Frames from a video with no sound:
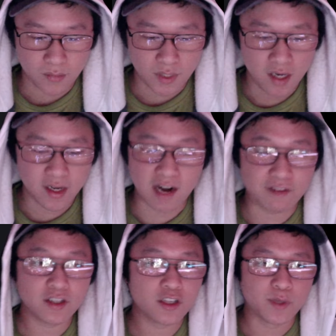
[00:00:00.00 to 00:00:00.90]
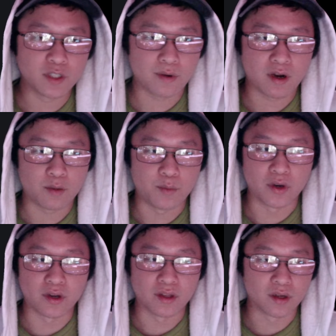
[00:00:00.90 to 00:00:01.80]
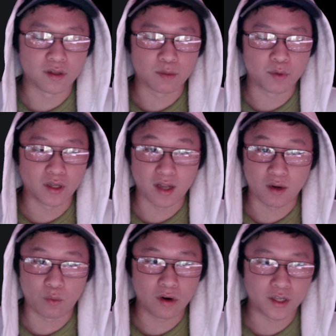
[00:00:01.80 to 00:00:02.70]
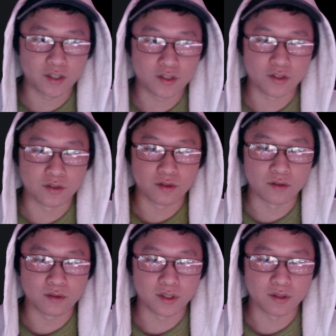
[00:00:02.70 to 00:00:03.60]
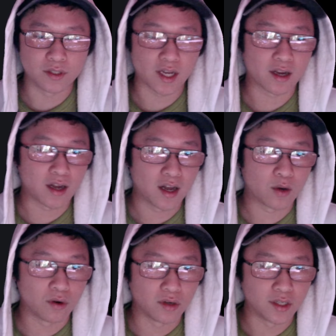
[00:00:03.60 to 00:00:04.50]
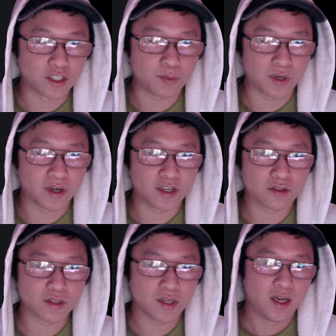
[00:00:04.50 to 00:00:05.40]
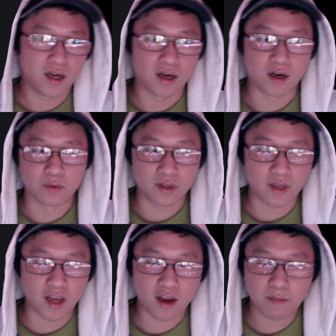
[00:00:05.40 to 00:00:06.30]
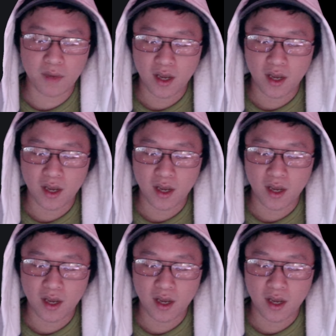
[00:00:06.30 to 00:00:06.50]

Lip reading: again, everything's built around community. They're putting a lot of work into designing a high quality experience with the game.